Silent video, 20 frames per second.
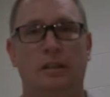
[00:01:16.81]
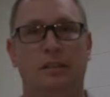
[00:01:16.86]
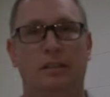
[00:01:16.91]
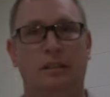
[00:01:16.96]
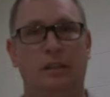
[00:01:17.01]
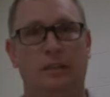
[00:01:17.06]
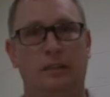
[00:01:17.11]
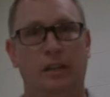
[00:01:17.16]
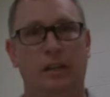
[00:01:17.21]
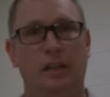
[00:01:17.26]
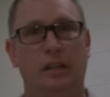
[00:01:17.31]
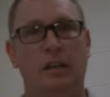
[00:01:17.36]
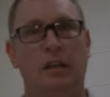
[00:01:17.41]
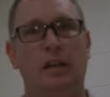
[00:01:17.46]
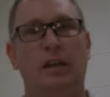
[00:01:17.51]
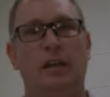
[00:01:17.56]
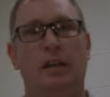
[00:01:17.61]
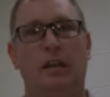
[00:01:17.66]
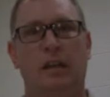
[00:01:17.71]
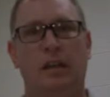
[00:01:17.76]
TV,
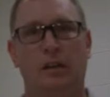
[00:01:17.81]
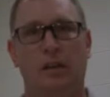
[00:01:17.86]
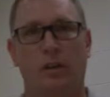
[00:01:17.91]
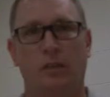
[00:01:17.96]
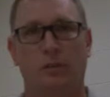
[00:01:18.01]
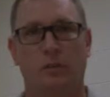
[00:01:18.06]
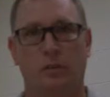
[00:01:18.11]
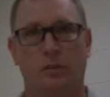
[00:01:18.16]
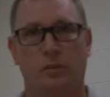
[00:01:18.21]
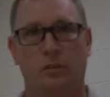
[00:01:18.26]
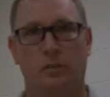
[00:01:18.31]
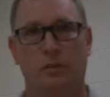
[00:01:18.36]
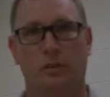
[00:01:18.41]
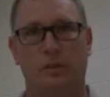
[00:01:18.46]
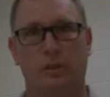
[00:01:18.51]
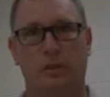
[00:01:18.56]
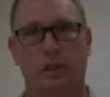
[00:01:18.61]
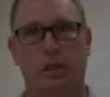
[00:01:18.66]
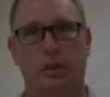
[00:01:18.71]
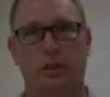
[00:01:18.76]
and go through this
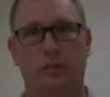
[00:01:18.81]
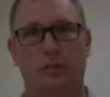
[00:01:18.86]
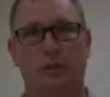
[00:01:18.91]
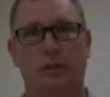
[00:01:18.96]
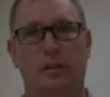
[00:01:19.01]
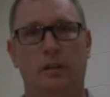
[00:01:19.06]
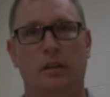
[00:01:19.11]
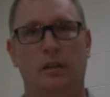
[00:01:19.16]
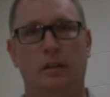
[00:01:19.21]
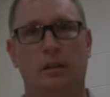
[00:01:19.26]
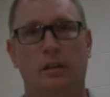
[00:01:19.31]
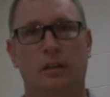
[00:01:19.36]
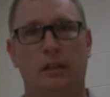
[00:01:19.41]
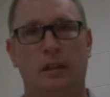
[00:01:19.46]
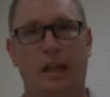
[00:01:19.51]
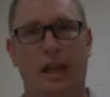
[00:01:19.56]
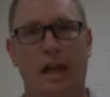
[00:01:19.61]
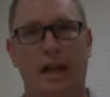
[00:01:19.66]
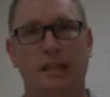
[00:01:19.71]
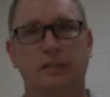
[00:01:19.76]
as a
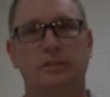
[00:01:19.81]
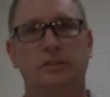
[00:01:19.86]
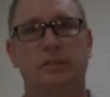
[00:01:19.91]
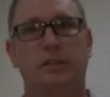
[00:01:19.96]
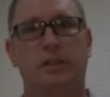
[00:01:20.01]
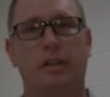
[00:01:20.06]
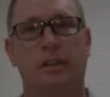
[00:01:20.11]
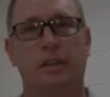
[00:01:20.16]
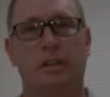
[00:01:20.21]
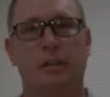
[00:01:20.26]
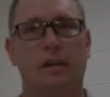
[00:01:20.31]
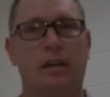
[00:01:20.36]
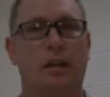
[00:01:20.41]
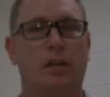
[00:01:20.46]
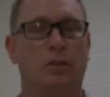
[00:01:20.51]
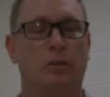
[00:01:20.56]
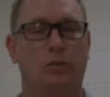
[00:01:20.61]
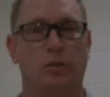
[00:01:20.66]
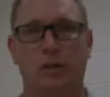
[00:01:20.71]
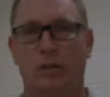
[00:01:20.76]
class so they can kind
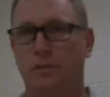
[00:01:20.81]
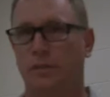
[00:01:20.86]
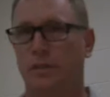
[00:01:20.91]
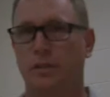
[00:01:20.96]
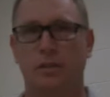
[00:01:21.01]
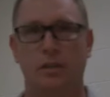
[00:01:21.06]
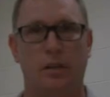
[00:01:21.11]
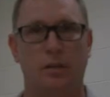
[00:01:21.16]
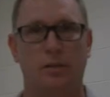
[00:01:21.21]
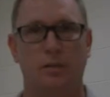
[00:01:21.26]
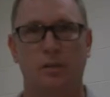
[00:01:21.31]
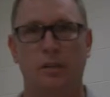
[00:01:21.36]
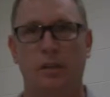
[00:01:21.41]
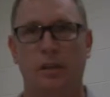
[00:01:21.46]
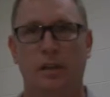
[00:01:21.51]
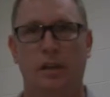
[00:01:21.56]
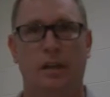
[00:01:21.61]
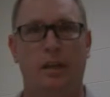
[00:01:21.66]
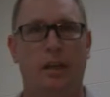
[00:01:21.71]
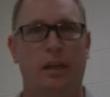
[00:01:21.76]
of learn off each other.
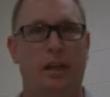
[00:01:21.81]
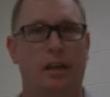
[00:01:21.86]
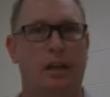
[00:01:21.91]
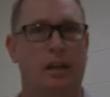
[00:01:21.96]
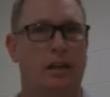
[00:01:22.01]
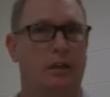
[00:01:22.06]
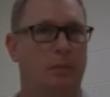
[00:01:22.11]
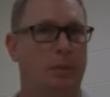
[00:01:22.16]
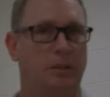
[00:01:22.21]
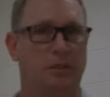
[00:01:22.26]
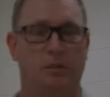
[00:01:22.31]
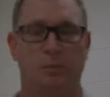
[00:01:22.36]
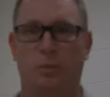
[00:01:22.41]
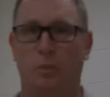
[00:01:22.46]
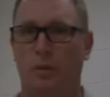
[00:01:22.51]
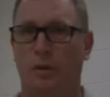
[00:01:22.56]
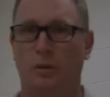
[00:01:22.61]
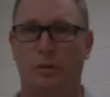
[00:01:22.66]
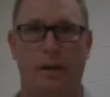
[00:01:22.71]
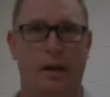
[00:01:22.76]
It kind of makes it
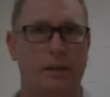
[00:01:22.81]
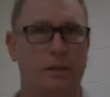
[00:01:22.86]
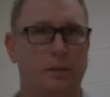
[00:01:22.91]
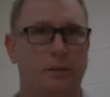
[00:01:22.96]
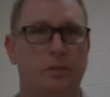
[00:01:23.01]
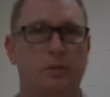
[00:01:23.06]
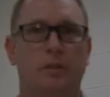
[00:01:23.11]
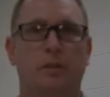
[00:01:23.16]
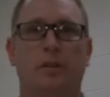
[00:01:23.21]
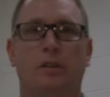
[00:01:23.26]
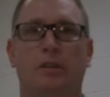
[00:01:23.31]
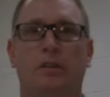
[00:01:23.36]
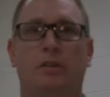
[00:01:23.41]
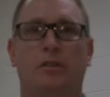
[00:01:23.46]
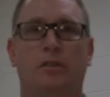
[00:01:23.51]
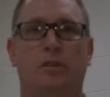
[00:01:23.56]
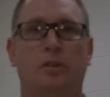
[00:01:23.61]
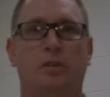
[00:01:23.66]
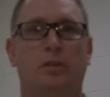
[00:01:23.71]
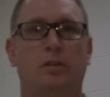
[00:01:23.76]
more interactive for the
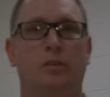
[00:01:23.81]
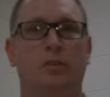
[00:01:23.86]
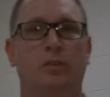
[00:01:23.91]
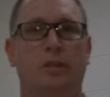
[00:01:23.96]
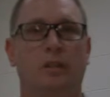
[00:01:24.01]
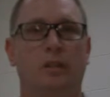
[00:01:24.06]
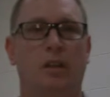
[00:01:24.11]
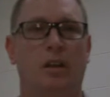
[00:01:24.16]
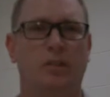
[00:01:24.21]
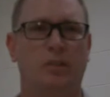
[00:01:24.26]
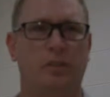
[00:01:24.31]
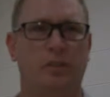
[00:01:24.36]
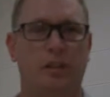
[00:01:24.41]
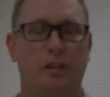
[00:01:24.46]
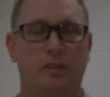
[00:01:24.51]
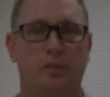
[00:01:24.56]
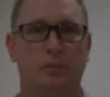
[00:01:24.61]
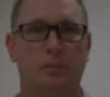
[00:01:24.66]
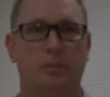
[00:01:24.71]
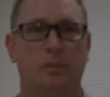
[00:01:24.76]
students, and also
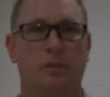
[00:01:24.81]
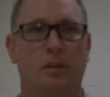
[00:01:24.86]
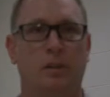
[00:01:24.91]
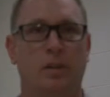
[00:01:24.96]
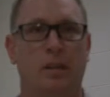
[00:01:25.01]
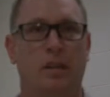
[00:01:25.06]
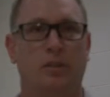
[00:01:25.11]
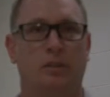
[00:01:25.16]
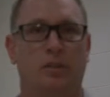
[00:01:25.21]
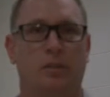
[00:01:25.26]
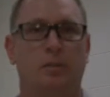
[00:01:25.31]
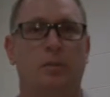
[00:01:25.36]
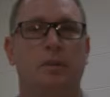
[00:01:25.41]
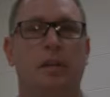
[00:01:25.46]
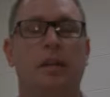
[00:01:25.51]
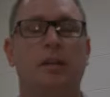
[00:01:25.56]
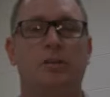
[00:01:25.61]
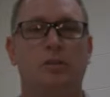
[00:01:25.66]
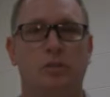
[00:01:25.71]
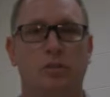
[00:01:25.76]
gives them something
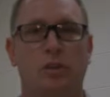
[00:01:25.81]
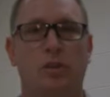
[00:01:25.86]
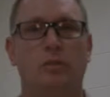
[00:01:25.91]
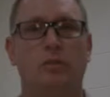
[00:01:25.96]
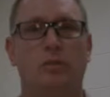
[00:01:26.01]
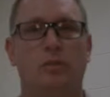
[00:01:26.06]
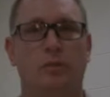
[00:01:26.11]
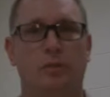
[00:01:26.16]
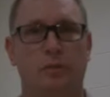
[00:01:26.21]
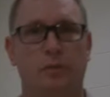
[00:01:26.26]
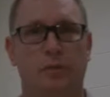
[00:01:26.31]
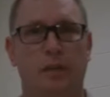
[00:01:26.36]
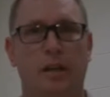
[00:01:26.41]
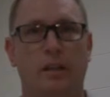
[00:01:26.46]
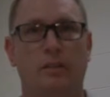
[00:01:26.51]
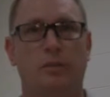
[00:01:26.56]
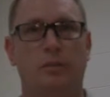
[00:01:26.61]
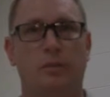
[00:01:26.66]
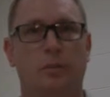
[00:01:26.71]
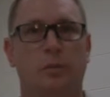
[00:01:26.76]
they can show to their
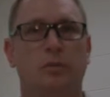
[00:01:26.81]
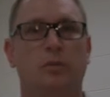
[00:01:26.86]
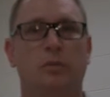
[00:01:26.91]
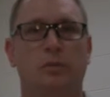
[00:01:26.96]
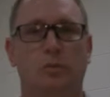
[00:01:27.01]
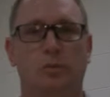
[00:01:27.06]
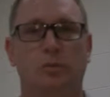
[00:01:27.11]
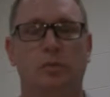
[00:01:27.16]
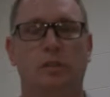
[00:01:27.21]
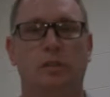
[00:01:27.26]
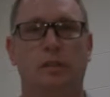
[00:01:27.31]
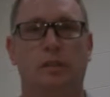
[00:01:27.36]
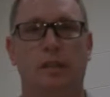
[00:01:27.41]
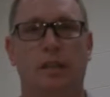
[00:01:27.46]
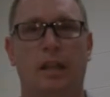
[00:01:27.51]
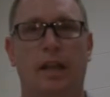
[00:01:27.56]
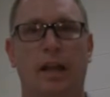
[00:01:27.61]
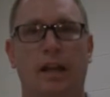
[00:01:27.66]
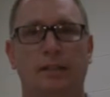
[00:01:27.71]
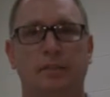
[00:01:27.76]
friends of what they're doing in the
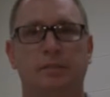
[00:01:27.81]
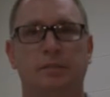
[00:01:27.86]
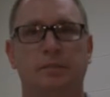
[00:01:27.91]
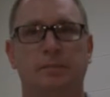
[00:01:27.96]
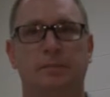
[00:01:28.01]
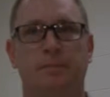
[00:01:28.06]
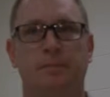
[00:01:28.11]
class.